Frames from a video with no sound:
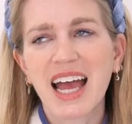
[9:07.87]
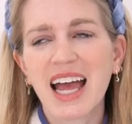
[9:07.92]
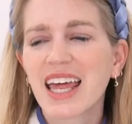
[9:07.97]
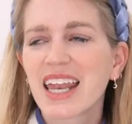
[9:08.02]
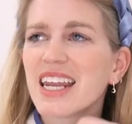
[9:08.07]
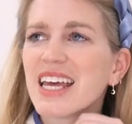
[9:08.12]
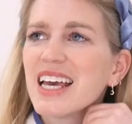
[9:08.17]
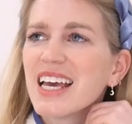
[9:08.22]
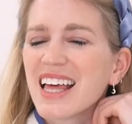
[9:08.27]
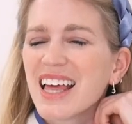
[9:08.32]

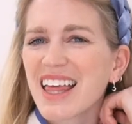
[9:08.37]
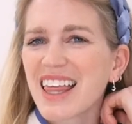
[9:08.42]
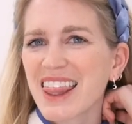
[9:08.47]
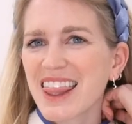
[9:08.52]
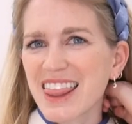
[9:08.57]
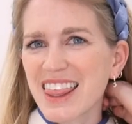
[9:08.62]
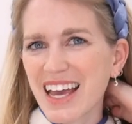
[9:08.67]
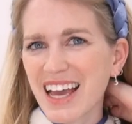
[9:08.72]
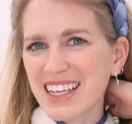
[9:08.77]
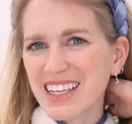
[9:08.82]
And
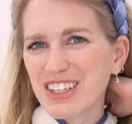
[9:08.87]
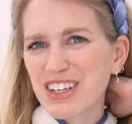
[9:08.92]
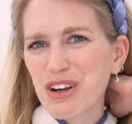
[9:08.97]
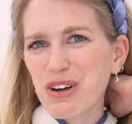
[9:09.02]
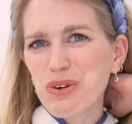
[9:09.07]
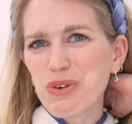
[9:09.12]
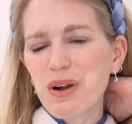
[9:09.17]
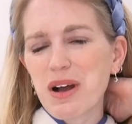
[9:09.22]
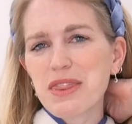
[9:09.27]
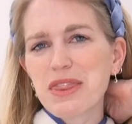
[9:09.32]
you
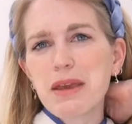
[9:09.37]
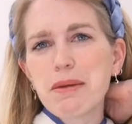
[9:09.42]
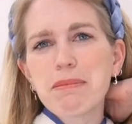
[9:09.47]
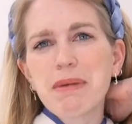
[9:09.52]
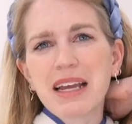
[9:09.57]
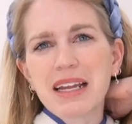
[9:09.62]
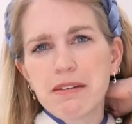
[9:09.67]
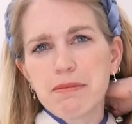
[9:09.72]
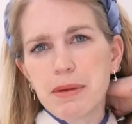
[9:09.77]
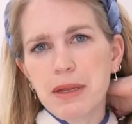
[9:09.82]
know, they
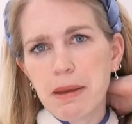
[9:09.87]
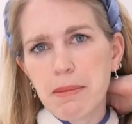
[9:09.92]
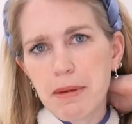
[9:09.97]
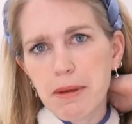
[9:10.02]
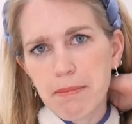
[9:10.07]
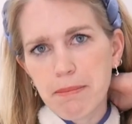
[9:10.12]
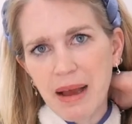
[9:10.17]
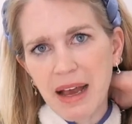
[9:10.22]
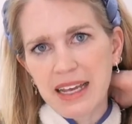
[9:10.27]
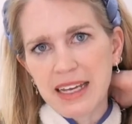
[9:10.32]
might have been a
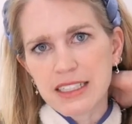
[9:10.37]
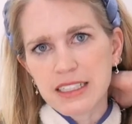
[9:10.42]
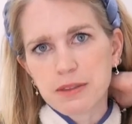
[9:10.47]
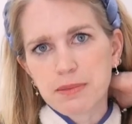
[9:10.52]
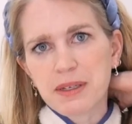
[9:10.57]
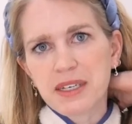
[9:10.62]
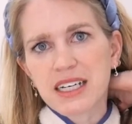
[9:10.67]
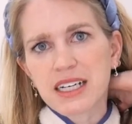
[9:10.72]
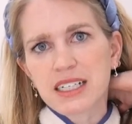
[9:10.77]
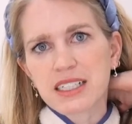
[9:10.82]
bit
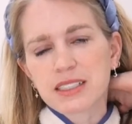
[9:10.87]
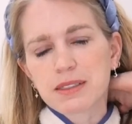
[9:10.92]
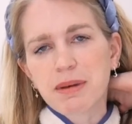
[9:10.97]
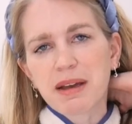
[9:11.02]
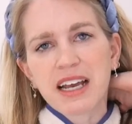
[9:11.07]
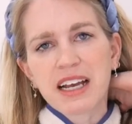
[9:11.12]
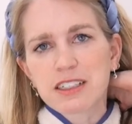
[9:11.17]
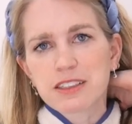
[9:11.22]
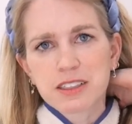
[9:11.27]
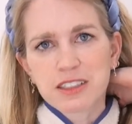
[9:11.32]
biased because
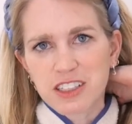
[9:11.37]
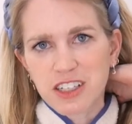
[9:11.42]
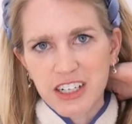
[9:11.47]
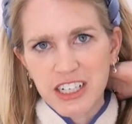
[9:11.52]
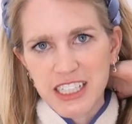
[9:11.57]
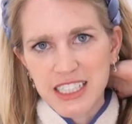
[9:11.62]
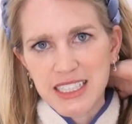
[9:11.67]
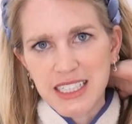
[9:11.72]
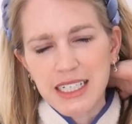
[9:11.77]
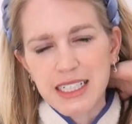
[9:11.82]
my husband's
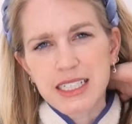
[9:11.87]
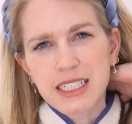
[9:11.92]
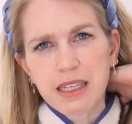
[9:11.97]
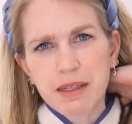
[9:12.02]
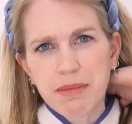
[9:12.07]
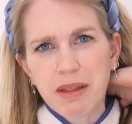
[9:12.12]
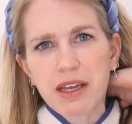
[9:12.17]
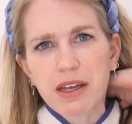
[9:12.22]
already said to them,